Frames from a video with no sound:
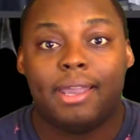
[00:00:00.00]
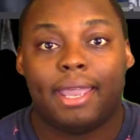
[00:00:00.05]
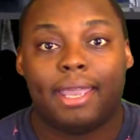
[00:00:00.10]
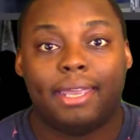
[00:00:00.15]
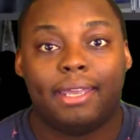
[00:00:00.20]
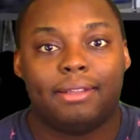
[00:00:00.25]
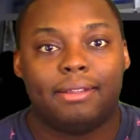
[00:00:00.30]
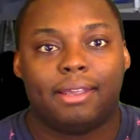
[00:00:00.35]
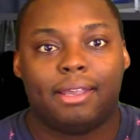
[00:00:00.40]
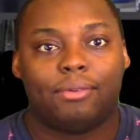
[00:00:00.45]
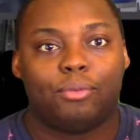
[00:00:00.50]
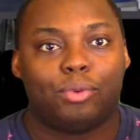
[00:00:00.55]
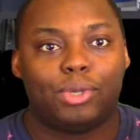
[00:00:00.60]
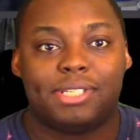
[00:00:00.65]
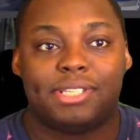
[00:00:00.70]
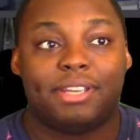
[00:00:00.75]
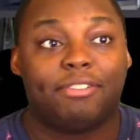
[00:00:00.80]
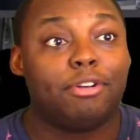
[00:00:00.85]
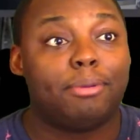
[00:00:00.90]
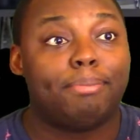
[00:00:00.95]
And
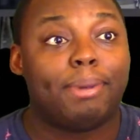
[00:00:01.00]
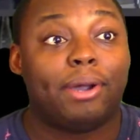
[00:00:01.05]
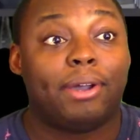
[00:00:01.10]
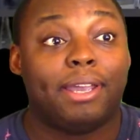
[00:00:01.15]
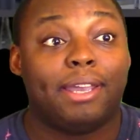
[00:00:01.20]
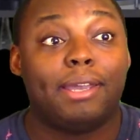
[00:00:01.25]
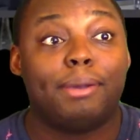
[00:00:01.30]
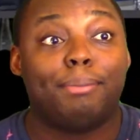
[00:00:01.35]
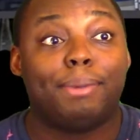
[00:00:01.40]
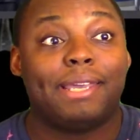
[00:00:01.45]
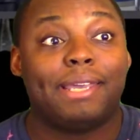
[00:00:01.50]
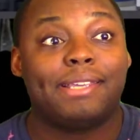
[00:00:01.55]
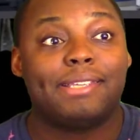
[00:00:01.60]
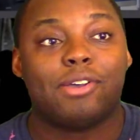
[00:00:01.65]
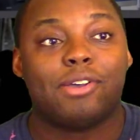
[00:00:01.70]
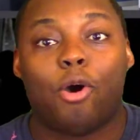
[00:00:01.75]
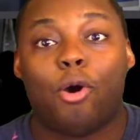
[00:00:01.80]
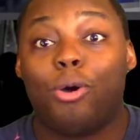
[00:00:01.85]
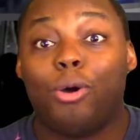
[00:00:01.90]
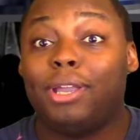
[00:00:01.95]
what's different about him
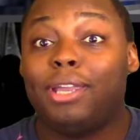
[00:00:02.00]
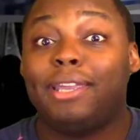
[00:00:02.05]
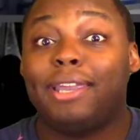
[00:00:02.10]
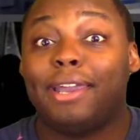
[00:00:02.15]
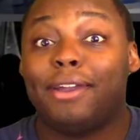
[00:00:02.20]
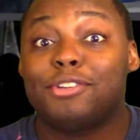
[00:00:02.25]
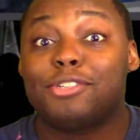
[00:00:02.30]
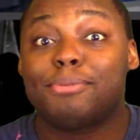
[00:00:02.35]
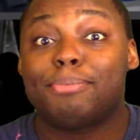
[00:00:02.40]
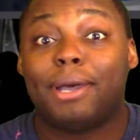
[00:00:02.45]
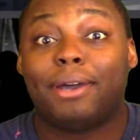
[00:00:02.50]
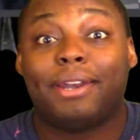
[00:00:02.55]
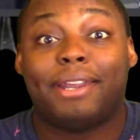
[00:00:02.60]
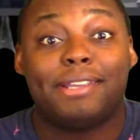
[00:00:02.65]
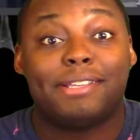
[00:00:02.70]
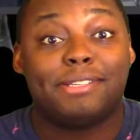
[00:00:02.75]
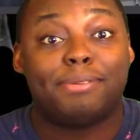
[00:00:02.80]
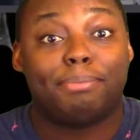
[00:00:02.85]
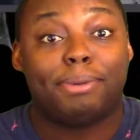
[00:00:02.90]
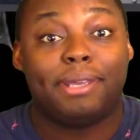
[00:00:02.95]
is all he cares about
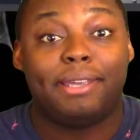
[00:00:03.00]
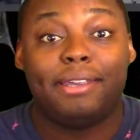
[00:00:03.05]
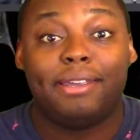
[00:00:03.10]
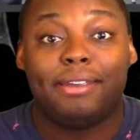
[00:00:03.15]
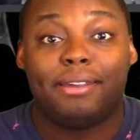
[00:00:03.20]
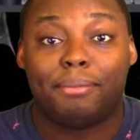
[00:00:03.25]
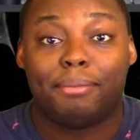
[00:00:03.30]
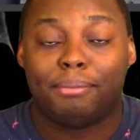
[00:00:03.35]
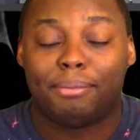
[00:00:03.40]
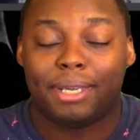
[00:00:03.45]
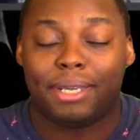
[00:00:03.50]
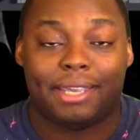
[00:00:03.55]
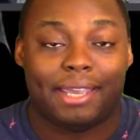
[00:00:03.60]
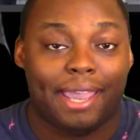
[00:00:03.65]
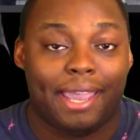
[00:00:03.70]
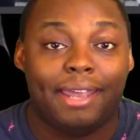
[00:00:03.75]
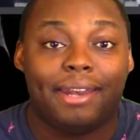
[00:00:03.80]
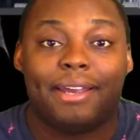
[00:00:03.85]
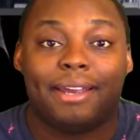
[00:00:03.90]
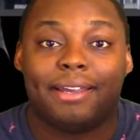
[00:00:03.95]
is being a
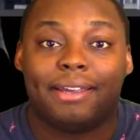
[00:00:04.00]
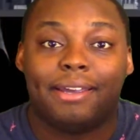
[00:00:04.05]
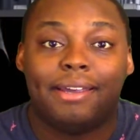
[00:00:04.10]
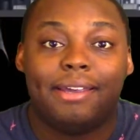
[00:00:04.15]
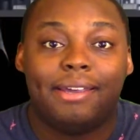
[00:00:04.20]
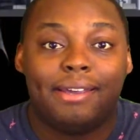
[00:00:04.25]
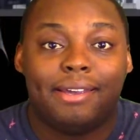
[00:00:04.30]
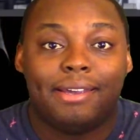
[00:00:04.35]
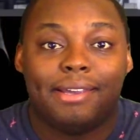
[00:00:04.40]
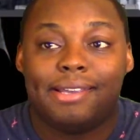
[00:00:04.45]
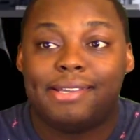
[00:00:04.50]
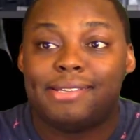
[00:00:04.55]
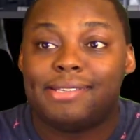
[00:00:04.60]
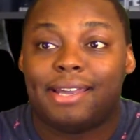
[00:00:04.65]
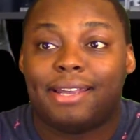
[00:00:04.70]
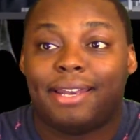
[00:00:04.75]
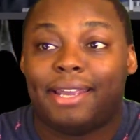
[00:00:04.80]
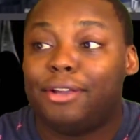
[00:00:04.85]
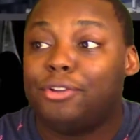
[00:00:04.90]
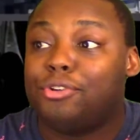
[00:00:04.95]
mechanic. He's
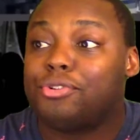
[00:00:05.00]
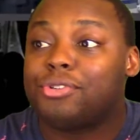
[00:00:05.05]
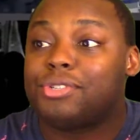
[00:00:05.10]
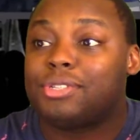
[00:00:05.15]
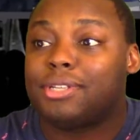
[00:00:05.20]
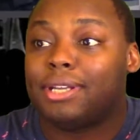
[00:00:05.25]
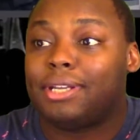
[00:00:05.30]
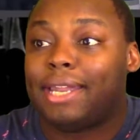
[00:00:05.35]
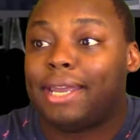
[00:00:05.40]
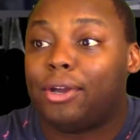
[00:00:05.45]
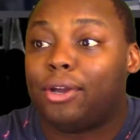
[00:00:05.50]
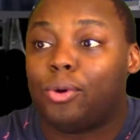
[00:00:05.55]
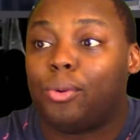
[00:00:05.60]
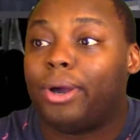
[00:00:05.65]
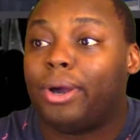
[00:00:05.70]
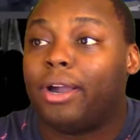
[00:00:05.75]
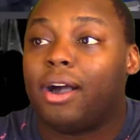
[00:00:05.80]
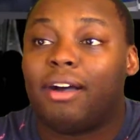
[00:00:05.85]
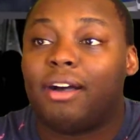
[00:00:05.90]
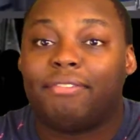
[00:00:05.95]
not interested in
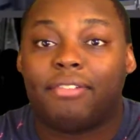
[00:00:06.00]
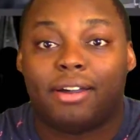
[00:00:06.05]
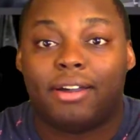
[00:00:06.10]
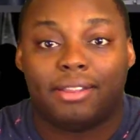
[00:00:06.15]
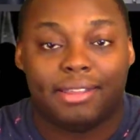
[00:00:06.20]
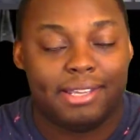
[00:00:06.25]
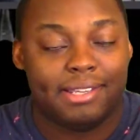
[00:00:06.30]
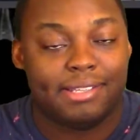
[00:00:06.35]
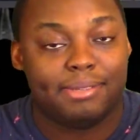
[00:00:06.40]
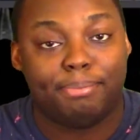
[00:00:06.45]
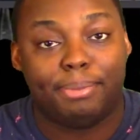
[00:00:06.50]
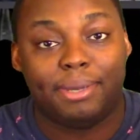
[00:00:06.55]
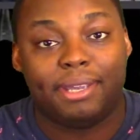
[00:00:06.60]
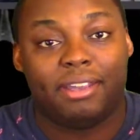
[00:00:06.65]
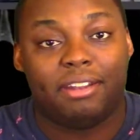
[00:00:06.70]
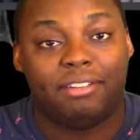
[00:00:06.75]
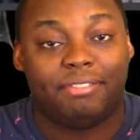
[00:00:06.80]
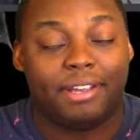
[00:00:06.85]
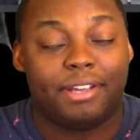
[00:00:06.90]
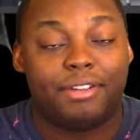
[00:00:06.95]
going off on these
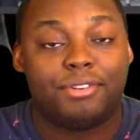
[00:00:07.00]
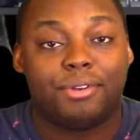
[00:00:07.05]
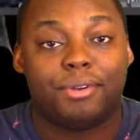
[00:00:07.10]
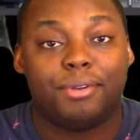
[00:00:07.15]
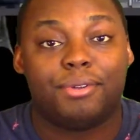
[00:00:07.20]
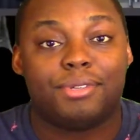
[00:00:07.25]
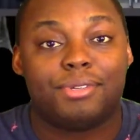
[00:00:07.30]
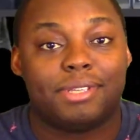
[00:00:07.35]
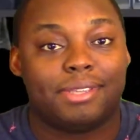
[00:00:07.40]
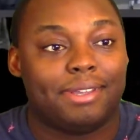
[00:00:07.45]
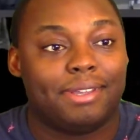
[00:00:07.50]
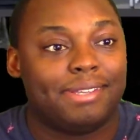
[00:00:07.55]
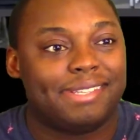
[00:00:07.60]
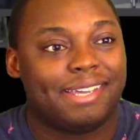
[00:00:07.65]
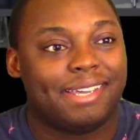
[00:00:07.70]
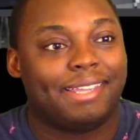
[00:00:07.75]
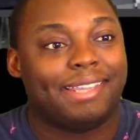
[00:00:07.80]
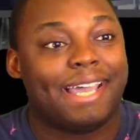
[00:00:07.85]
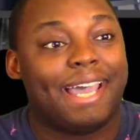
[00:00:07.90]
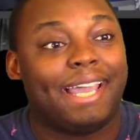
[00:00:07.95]
big adventures and
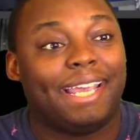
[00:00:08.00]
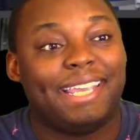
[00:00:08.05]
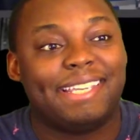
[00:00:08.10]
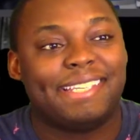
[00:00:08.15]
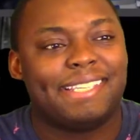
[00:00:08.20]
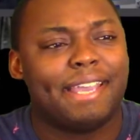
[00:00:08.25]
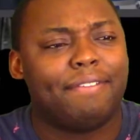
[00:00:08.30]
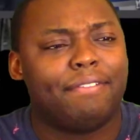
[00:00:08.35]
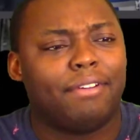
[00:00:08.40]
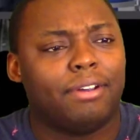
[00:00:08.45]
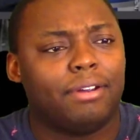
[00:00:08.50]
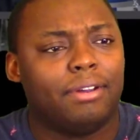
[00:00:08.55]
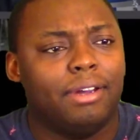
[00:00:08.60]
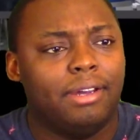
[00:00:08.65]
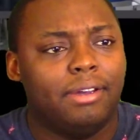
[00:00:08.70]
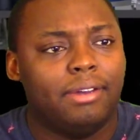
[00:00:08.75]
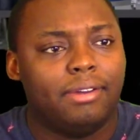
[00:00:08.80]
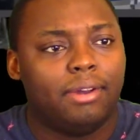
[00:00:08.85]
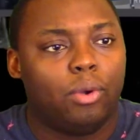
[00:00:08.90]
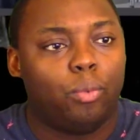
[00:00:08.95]
things like that. He's never
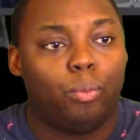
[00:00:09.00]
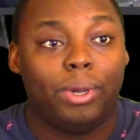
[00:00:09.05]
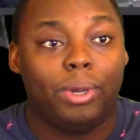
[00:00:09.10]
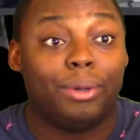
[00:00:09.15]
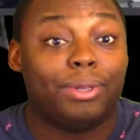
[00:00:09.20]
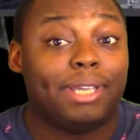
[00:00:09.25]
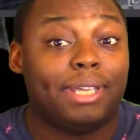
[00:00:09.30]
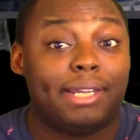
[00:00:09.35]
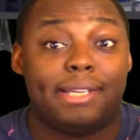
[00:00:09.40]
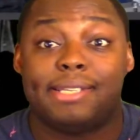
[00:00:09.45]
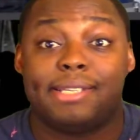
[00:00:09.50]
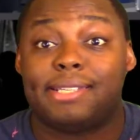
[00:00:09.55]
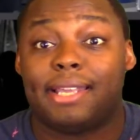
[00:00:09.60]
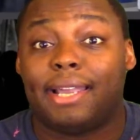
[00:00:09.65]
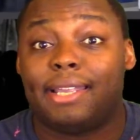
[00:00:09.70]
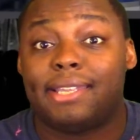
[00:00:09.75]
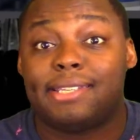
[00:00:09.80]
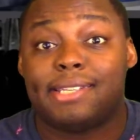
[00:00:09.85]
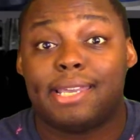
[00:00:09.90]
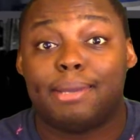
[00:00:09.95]
wielded his
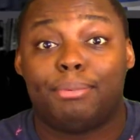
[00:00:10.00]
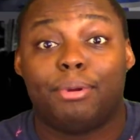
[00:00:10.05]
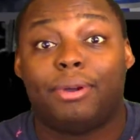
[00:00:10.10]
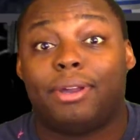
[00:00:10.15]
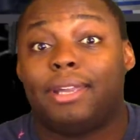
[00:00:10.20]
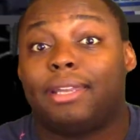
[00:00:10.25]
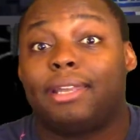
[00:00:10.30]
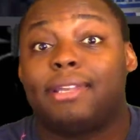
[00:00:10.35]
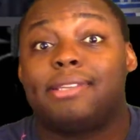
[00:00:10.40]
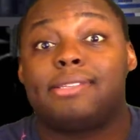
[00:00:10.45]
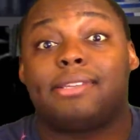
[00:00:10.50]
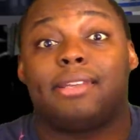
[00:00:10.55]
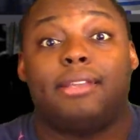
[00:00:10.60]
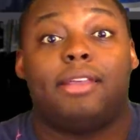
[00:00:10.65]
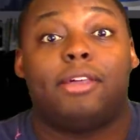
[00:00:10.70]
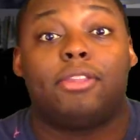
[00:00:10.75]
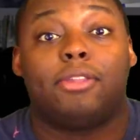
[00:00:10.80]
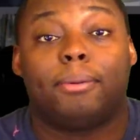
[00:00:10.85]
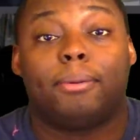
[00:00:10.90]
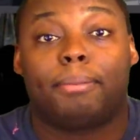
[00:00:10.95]
lightsaber against
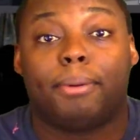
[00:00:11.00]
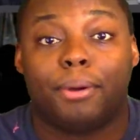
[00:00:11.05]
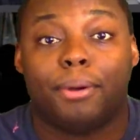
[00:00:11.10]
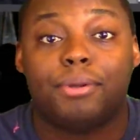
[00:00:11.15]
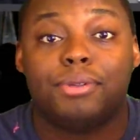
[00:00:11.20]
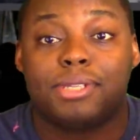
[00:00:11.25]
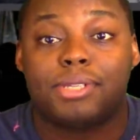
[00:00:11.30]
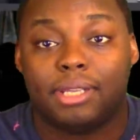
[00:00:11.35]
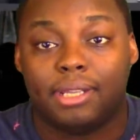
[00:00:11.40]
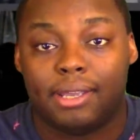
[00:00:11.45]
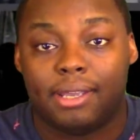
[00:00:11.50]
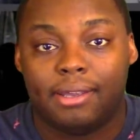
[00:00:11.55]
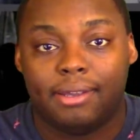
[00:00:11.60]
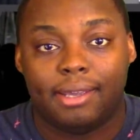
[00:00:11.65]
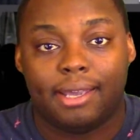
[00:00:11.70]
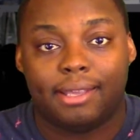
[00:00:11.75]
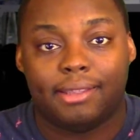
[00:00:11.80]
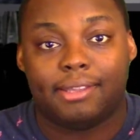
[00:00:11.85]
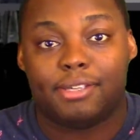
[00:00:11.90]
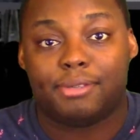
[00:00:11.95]
another person
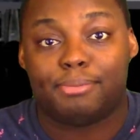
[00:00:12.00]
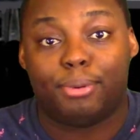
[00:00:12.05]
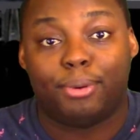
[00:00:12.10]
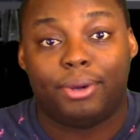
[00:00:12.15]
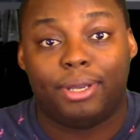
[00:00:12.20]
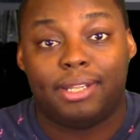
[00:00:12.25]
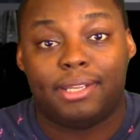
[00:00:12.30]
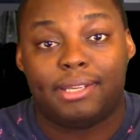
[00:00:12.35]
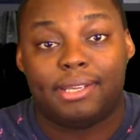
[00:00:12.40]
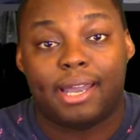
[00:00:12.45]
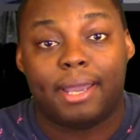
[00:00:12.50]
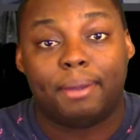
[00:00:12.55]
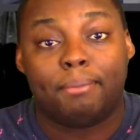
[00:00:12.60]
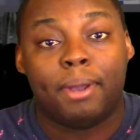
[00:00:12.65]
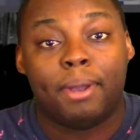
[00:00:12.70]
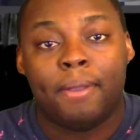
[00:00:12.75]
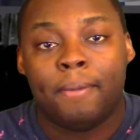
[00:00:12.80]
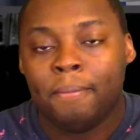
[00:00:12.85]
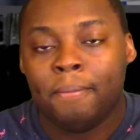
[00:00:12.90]
at this point in time.